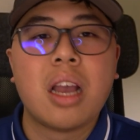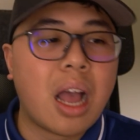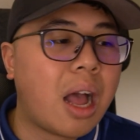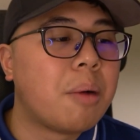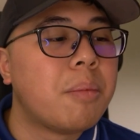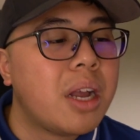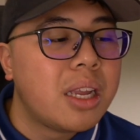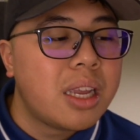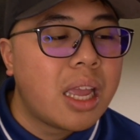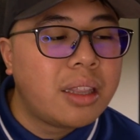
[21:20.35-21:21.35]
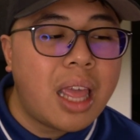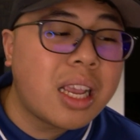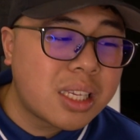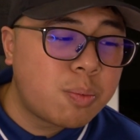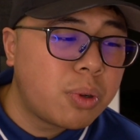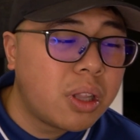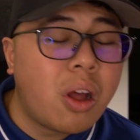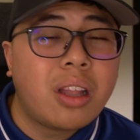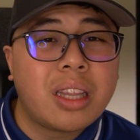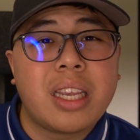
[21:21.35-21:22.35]
And next but
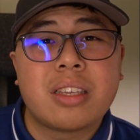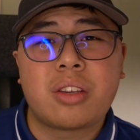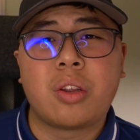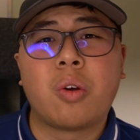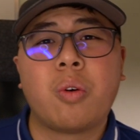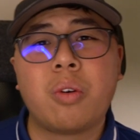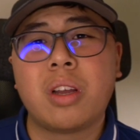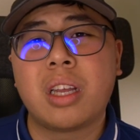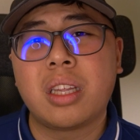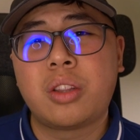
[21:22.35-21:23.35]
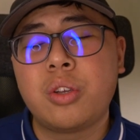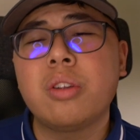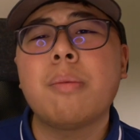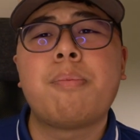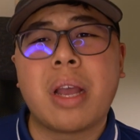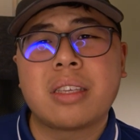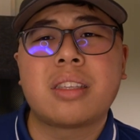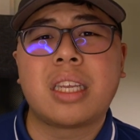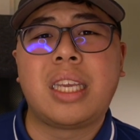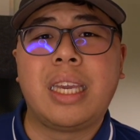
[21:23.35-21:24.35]
not least, do the
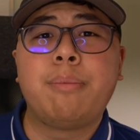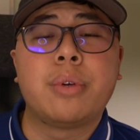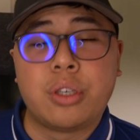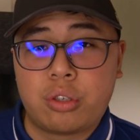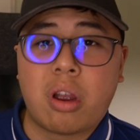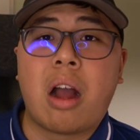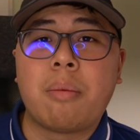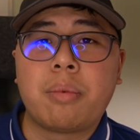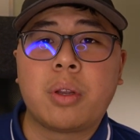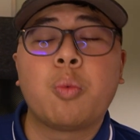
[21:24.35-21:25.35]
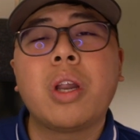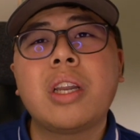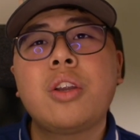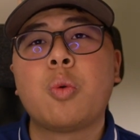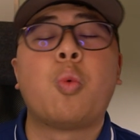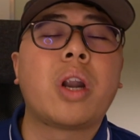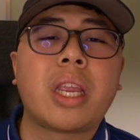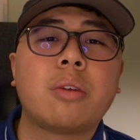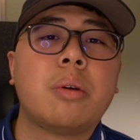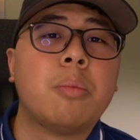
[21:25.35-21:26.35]
best to keep your job. Whether you're
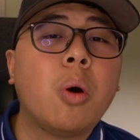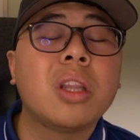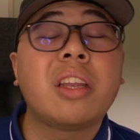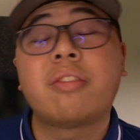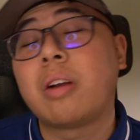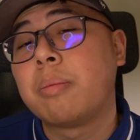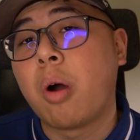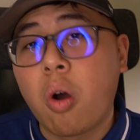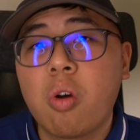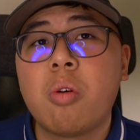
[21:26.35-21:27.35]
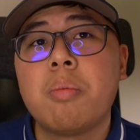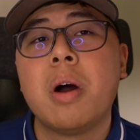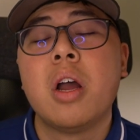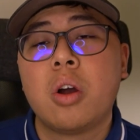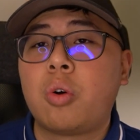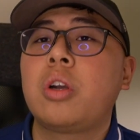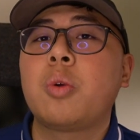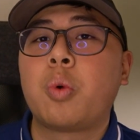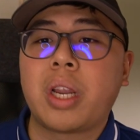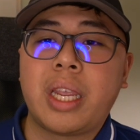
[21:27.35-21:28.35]
working remotely from home or
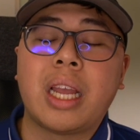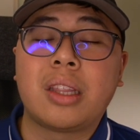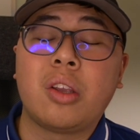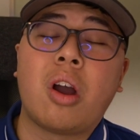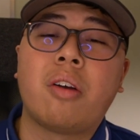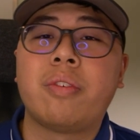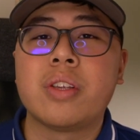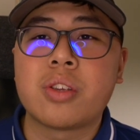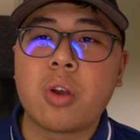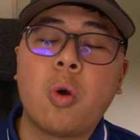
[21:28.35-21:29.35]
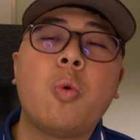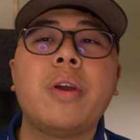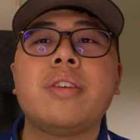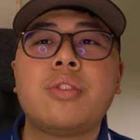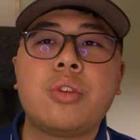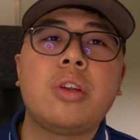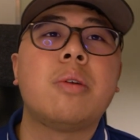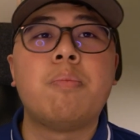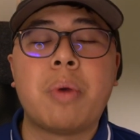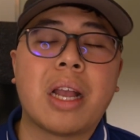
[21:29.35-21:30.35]
you're working at the office, always do
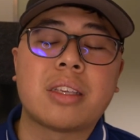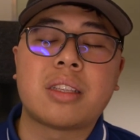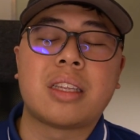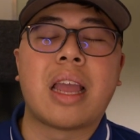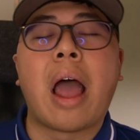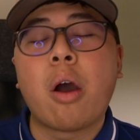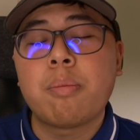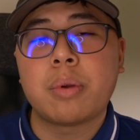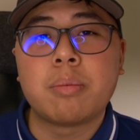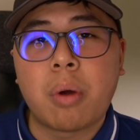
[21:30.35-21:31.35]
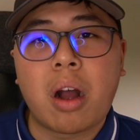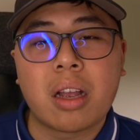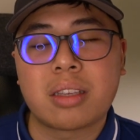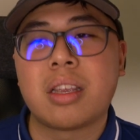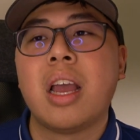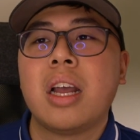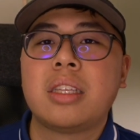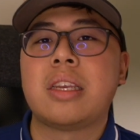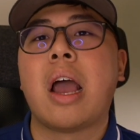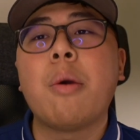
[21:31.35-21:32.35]
your best to help your boss,
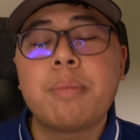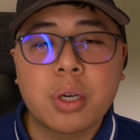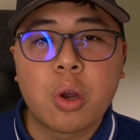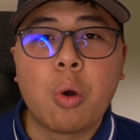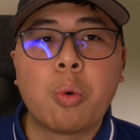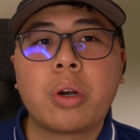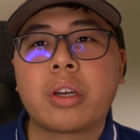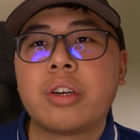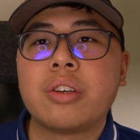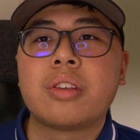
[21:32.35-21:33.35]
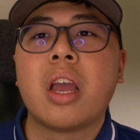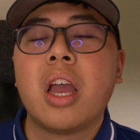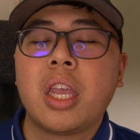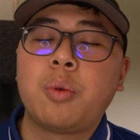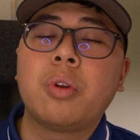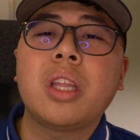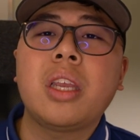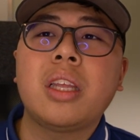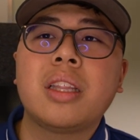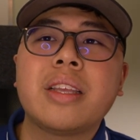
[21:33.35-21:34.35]
to help your coworkers.
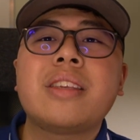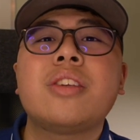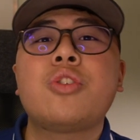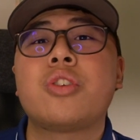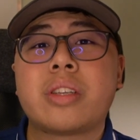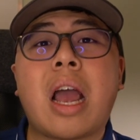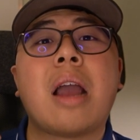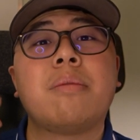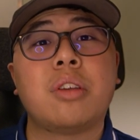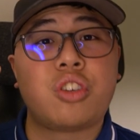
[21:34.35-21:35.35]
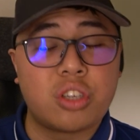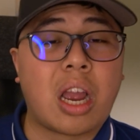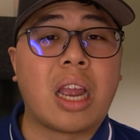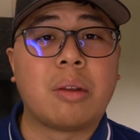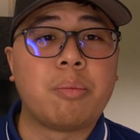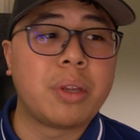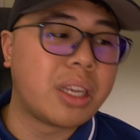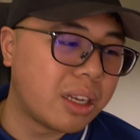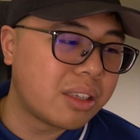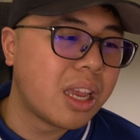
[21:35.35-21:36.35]
This is your time to shine,
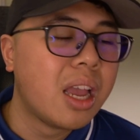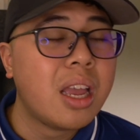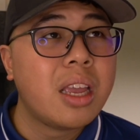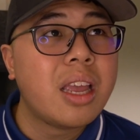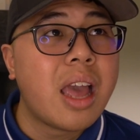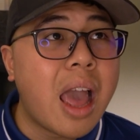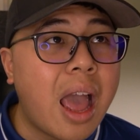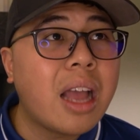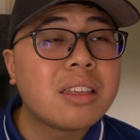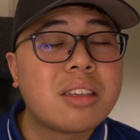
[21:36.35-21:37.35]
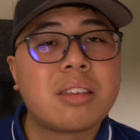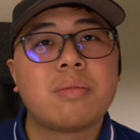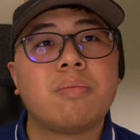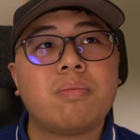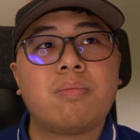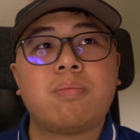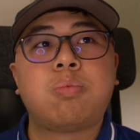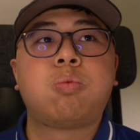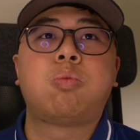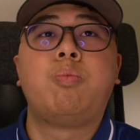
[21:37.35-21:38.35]
because as
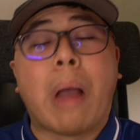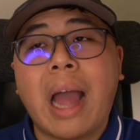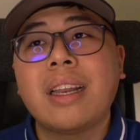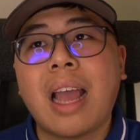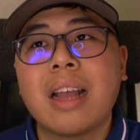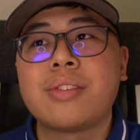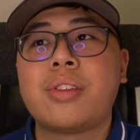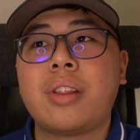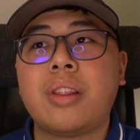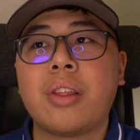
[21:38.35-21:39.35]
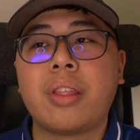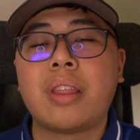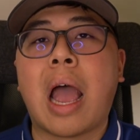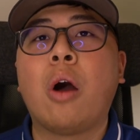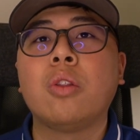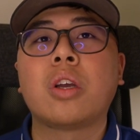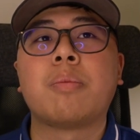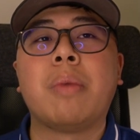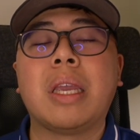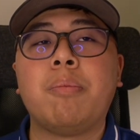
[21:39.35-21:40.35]
bad as the
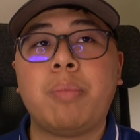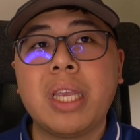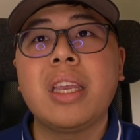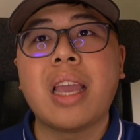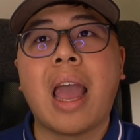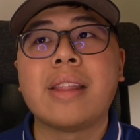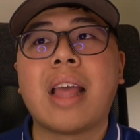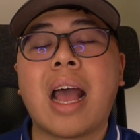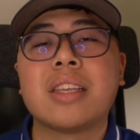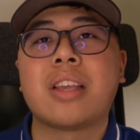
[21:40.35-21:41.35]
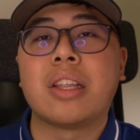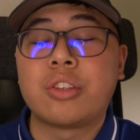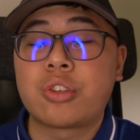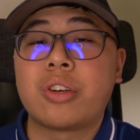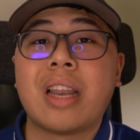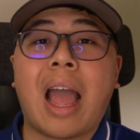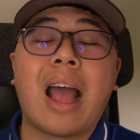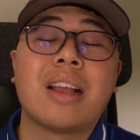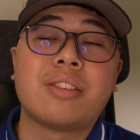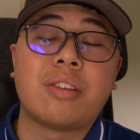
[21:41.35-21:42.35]
outlook may be and as uncertain
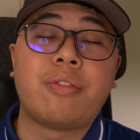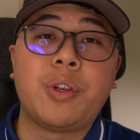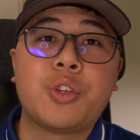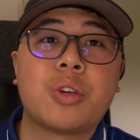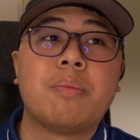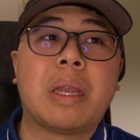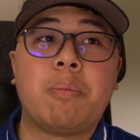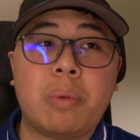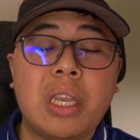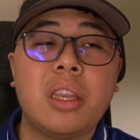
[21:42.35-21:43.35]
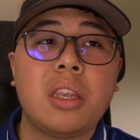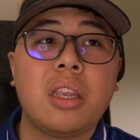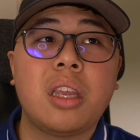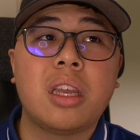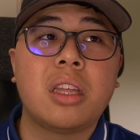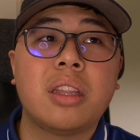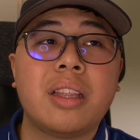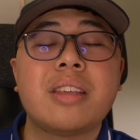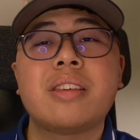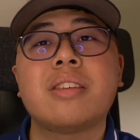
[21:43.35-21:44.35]
as the future may be,
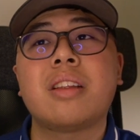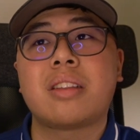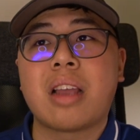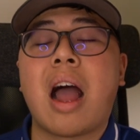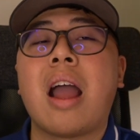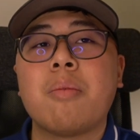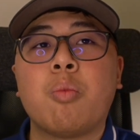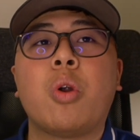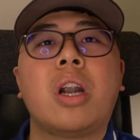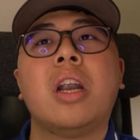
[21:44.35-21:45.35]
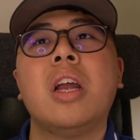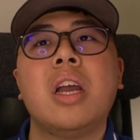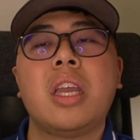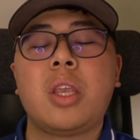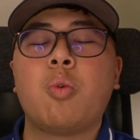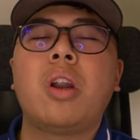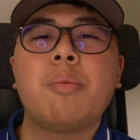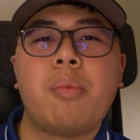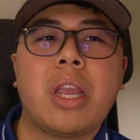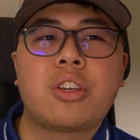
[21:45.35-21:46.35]
this is the time where you want
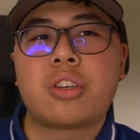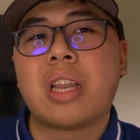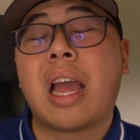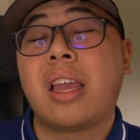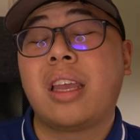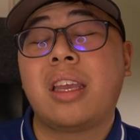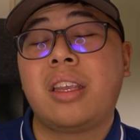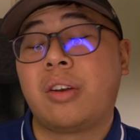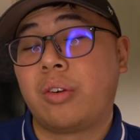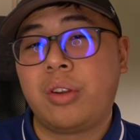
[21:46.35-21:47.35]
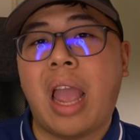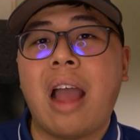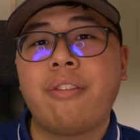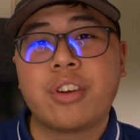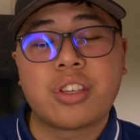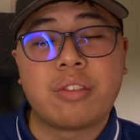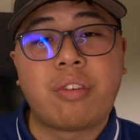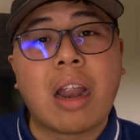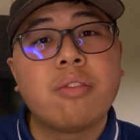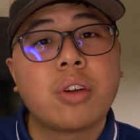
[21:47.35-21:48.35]
to make sure that you have your
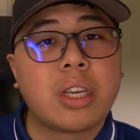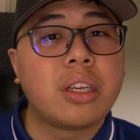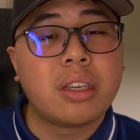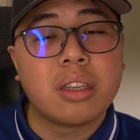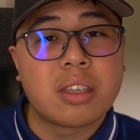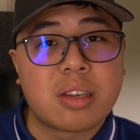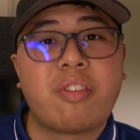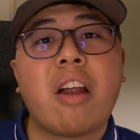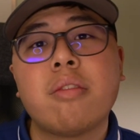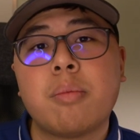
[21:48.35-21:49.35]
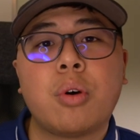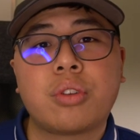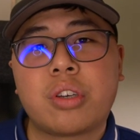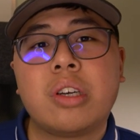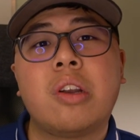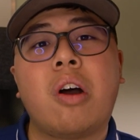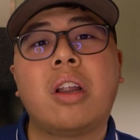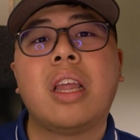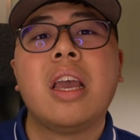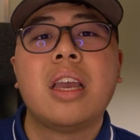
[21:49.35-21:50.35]
survival mode turned
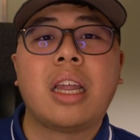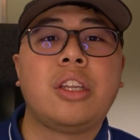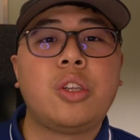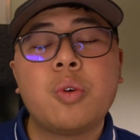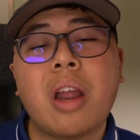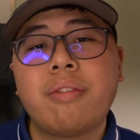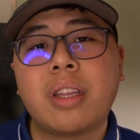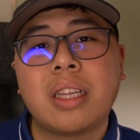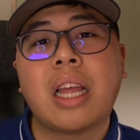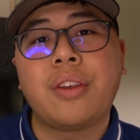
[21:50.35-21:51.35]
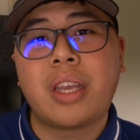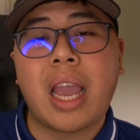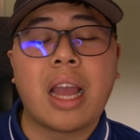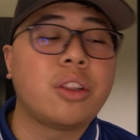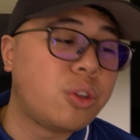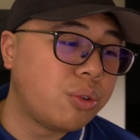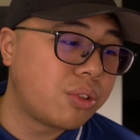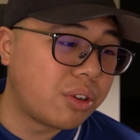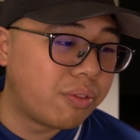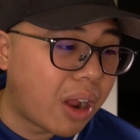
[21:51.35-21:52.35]
on, and you do everything that you can to
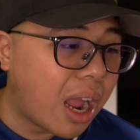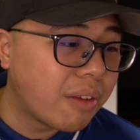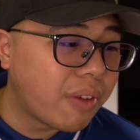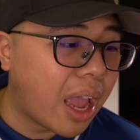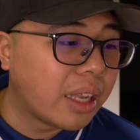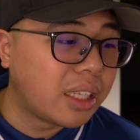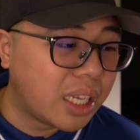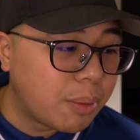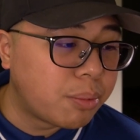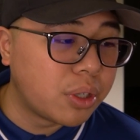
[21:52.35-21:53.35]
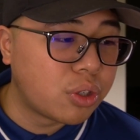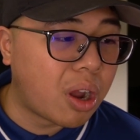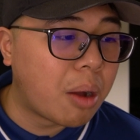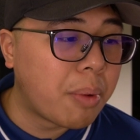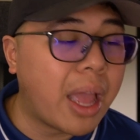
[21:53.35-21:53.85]
survive and keep your job.